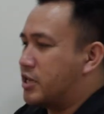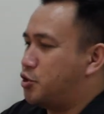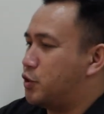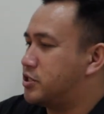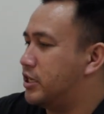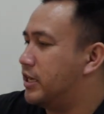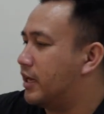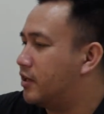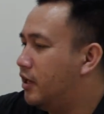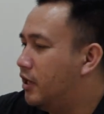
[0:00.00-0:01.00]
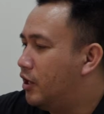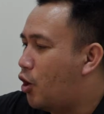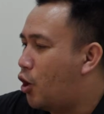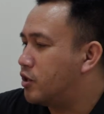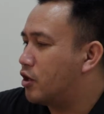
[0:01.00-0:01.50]
as you can see, like
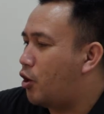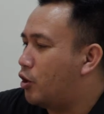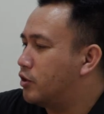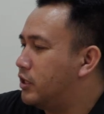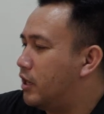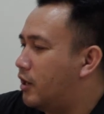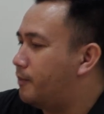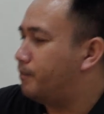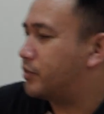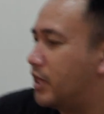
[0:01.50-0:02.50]
all the